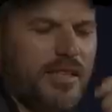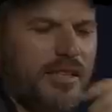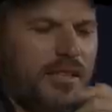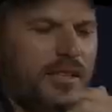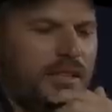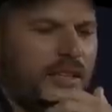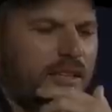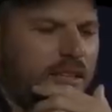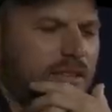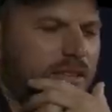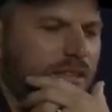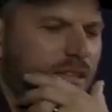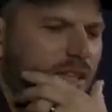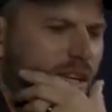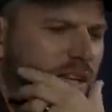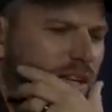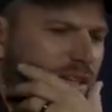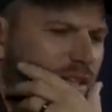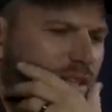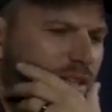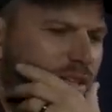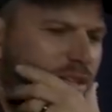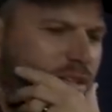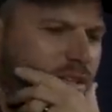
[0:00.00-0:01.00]
And this,
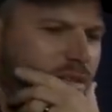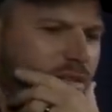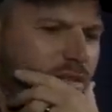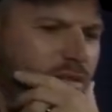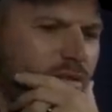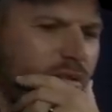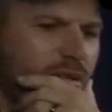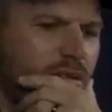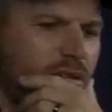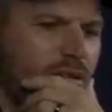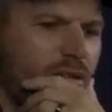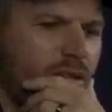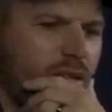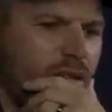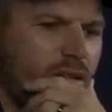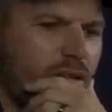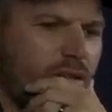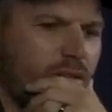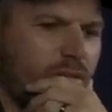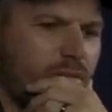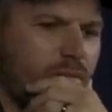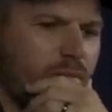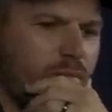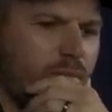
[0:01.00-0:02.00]
let's see
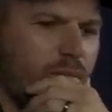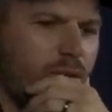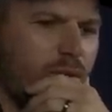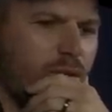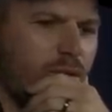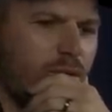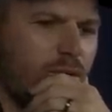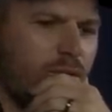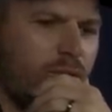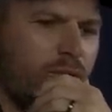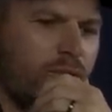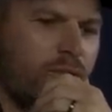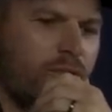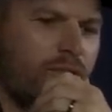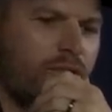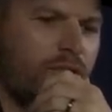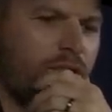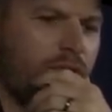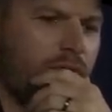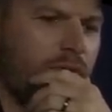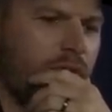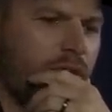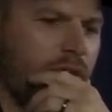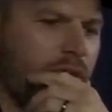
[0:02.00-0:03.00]
this. Whoa,
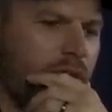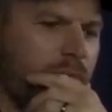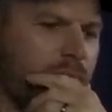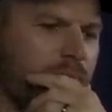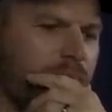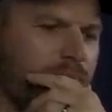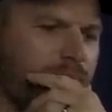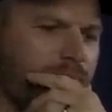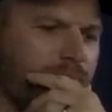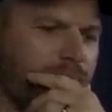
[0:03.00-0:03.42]
shifty.